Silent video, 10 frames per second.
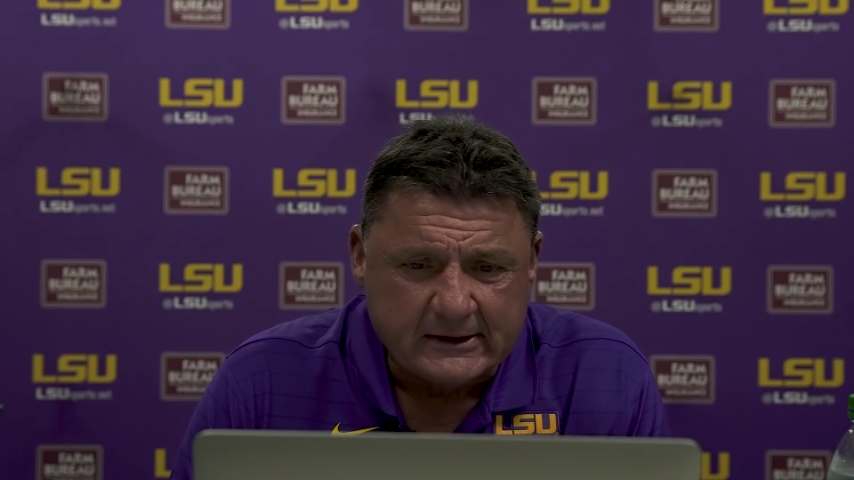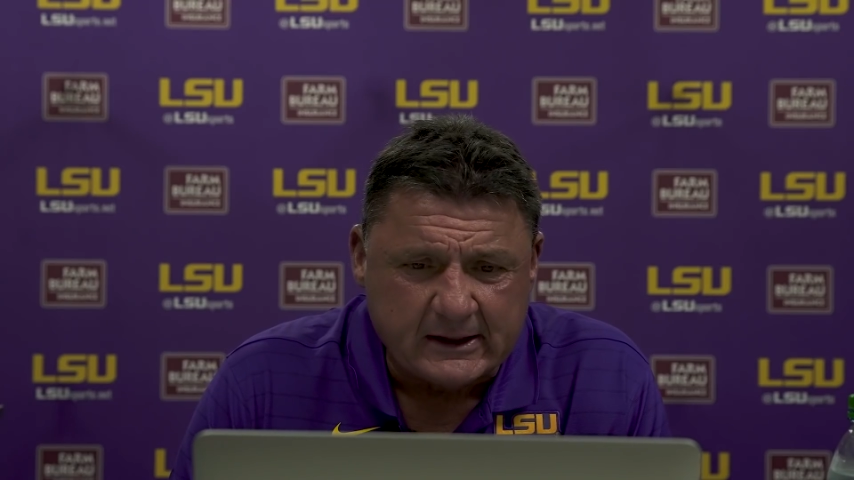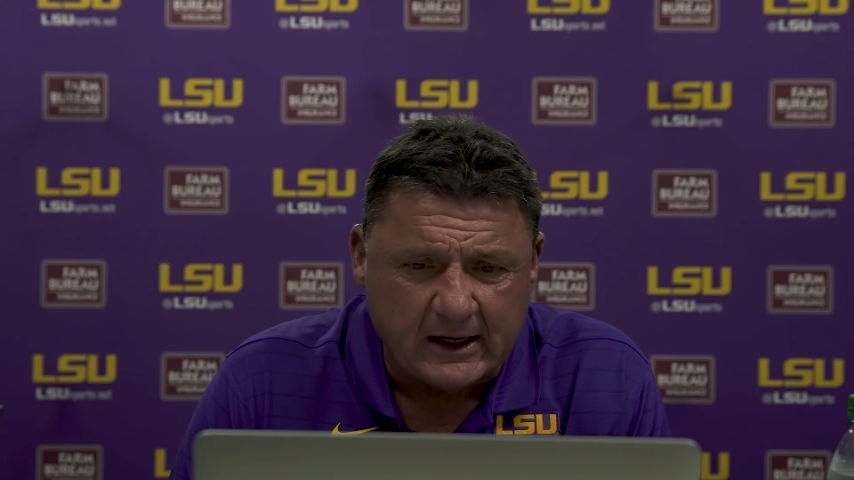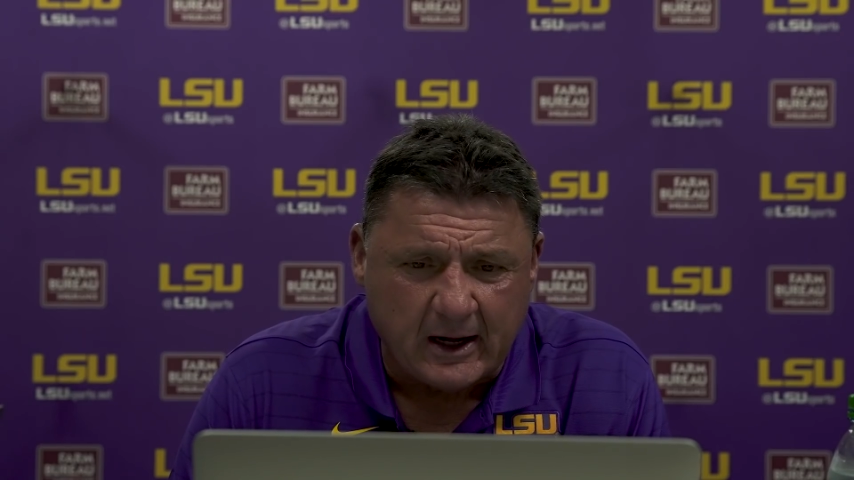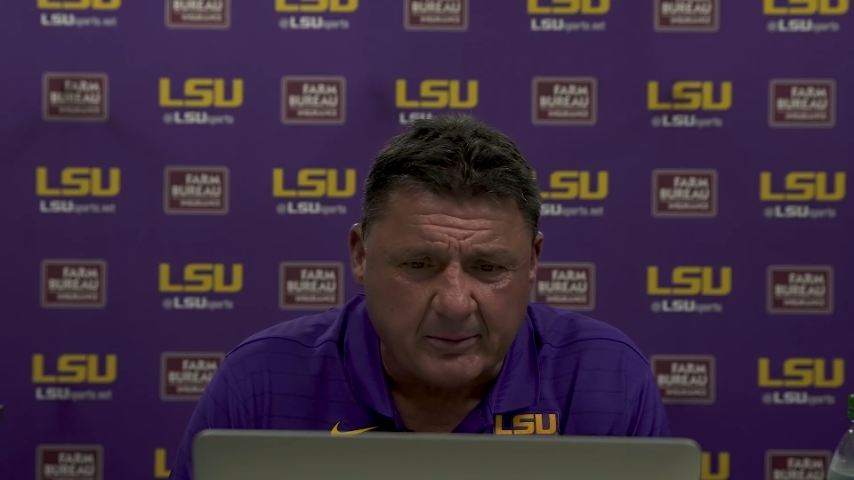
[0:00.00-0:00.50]

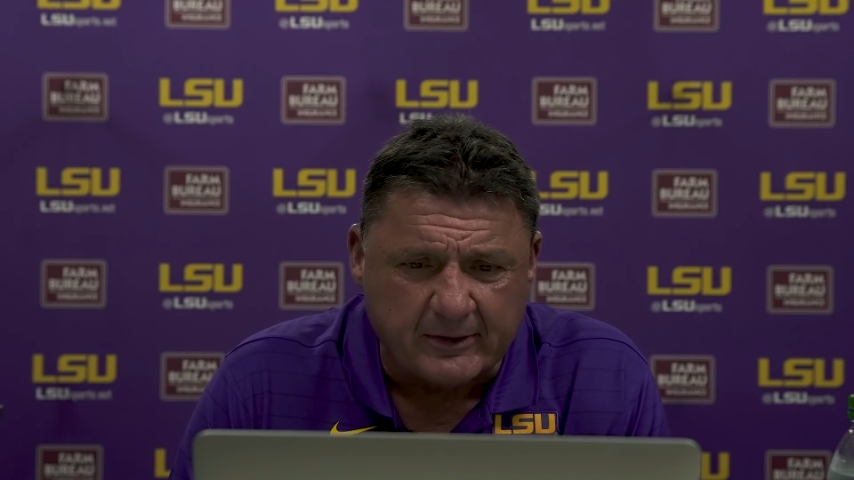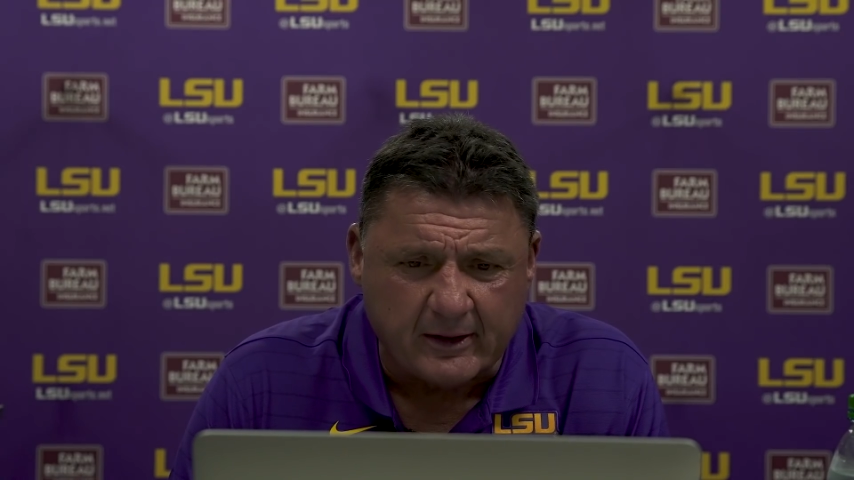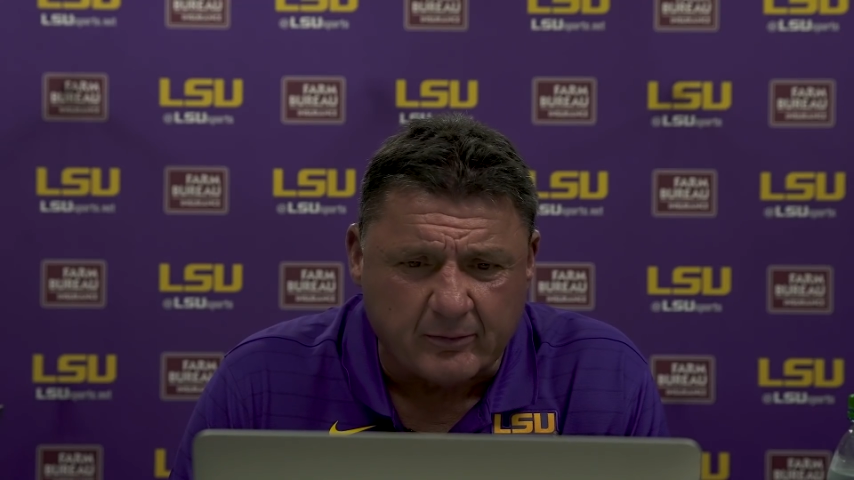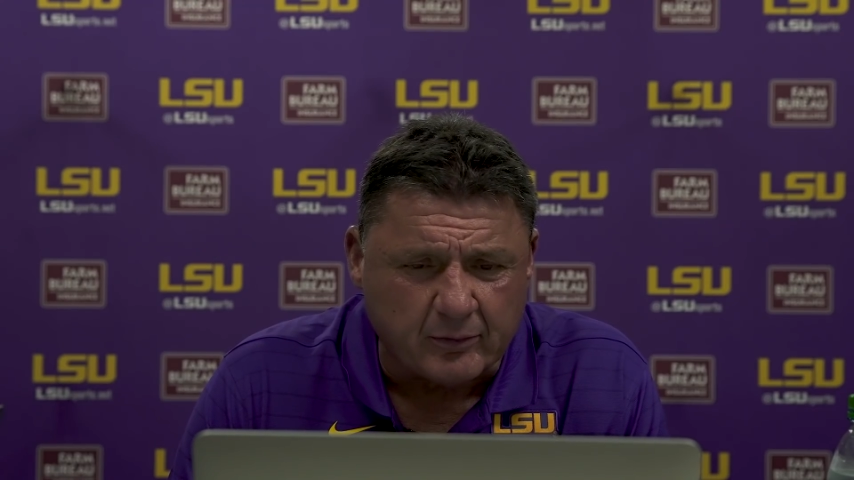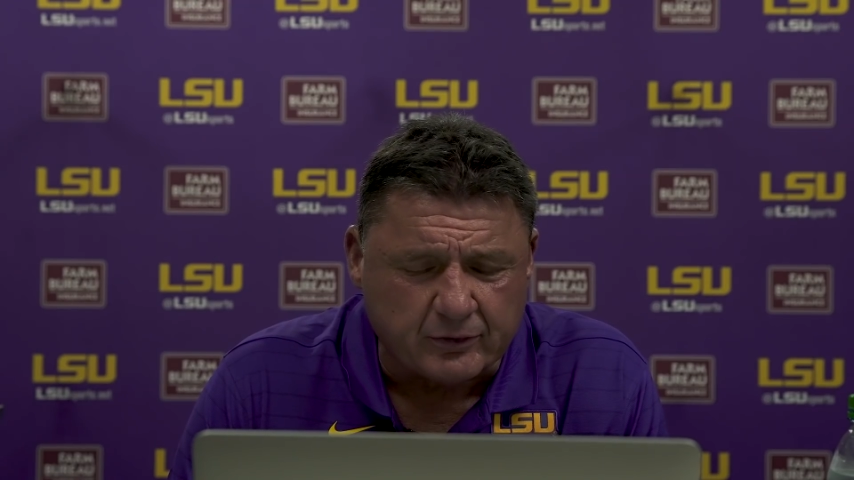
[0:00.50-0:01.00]
but
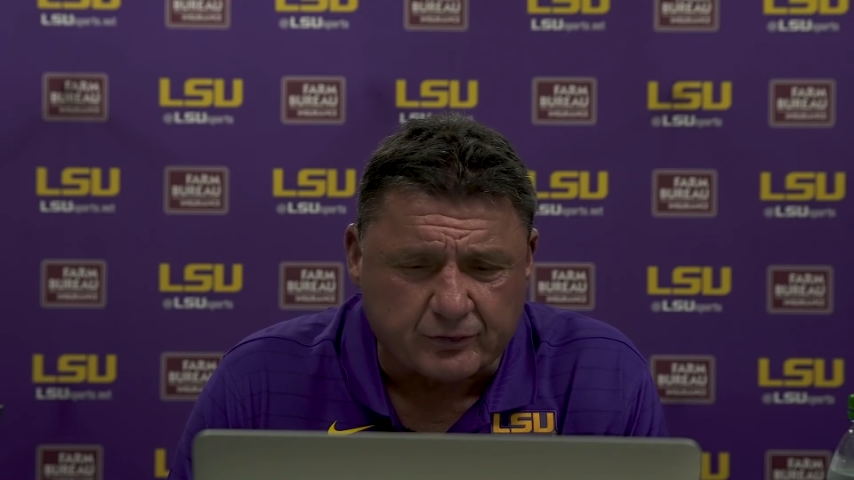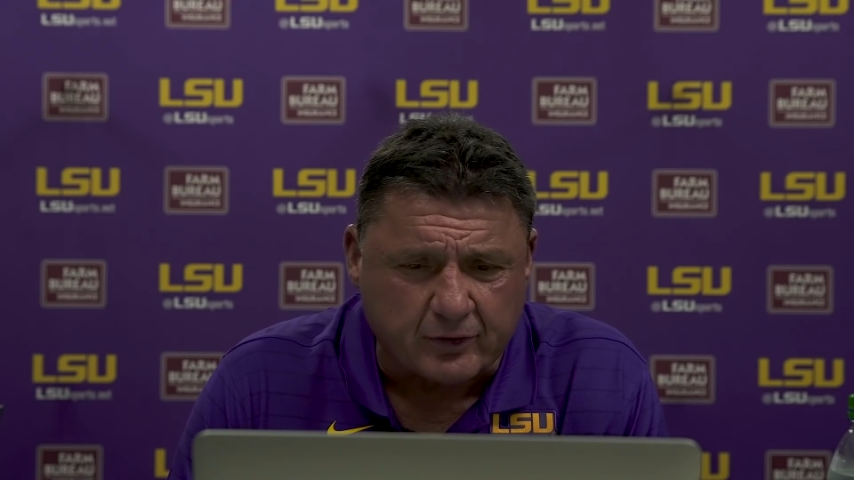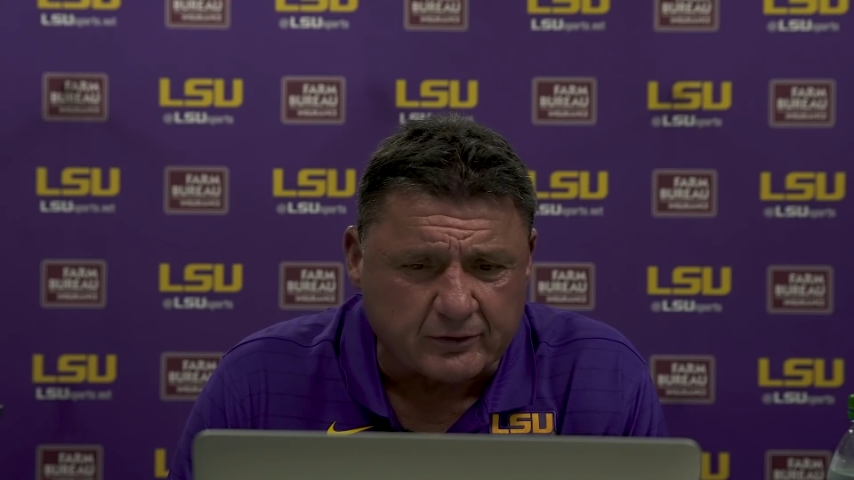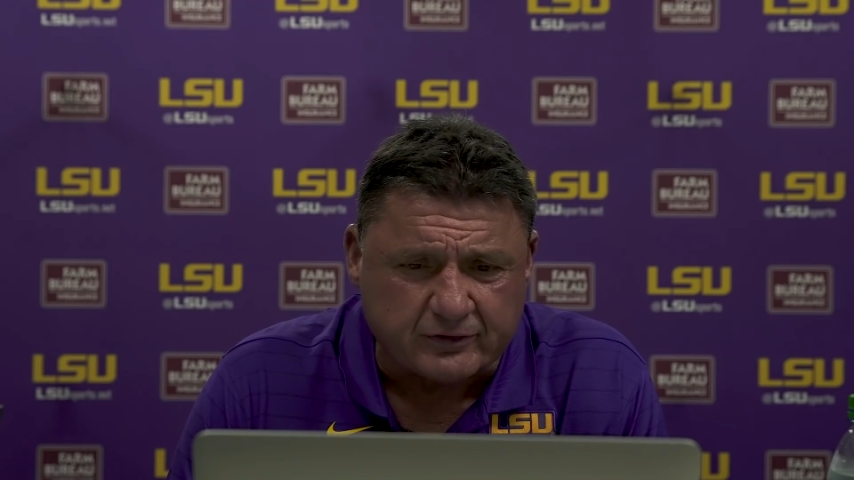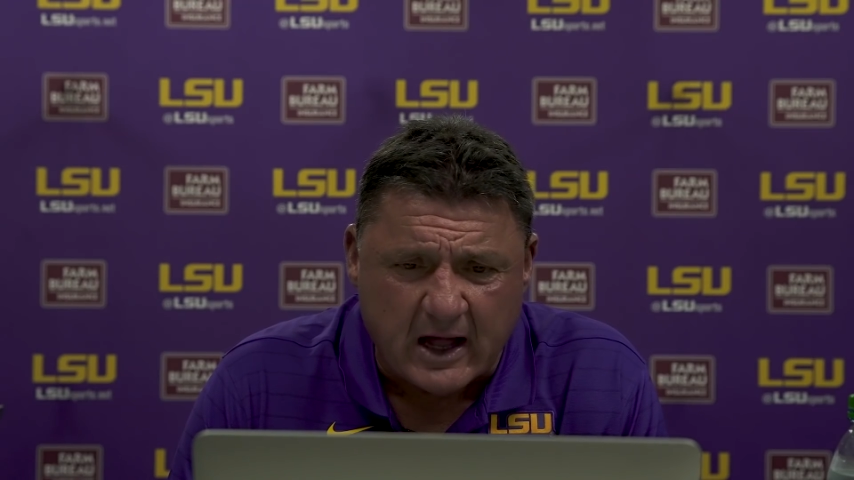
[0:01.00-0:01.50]
then we just
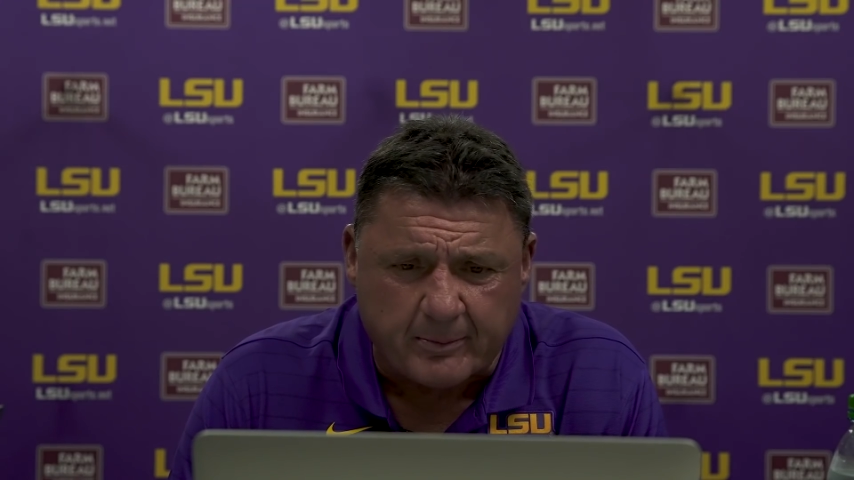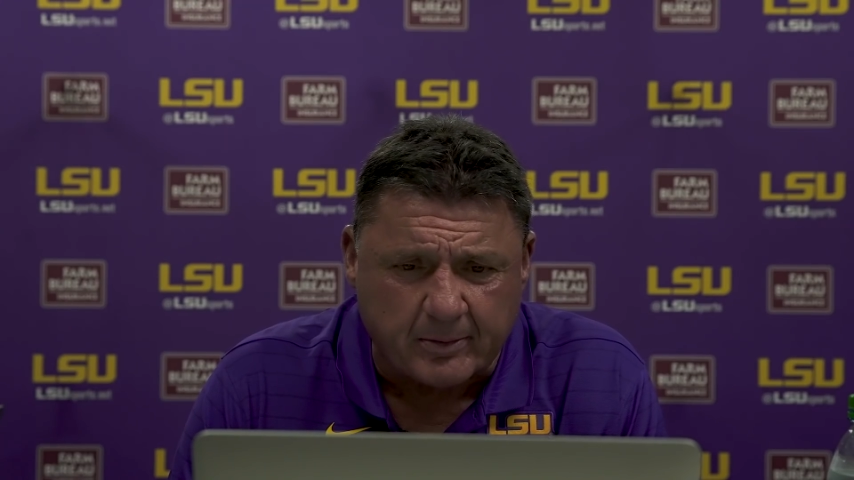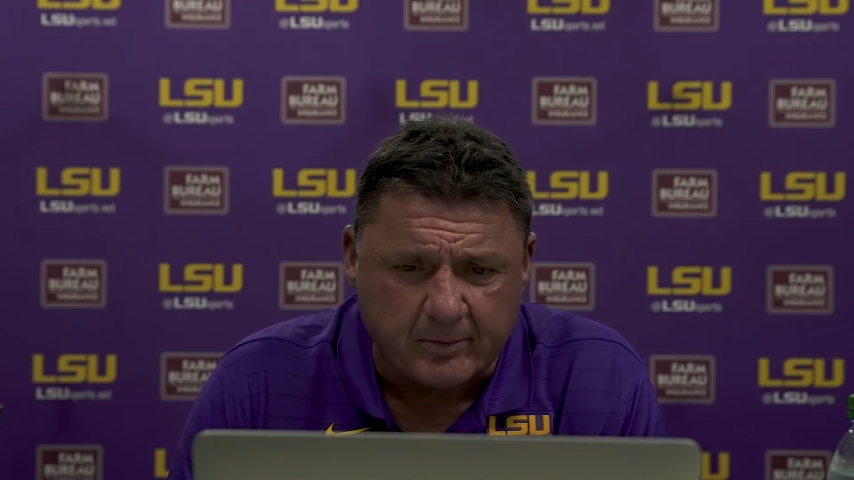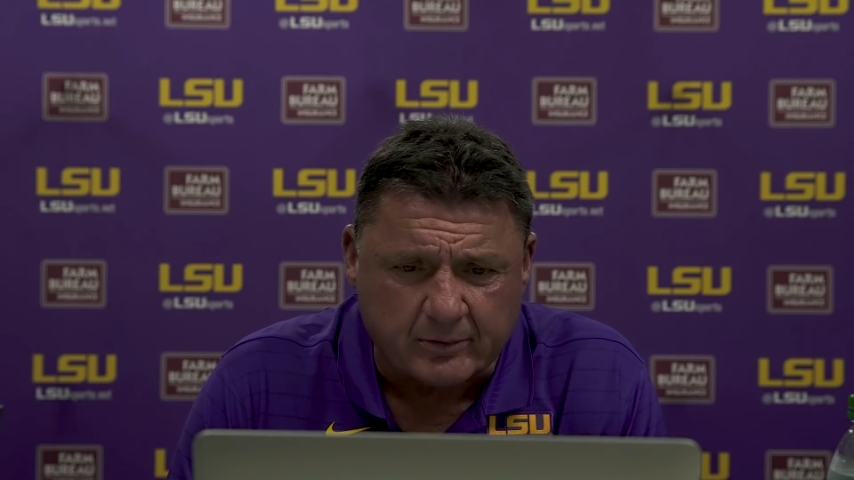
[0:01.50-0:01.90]
couldn't stop.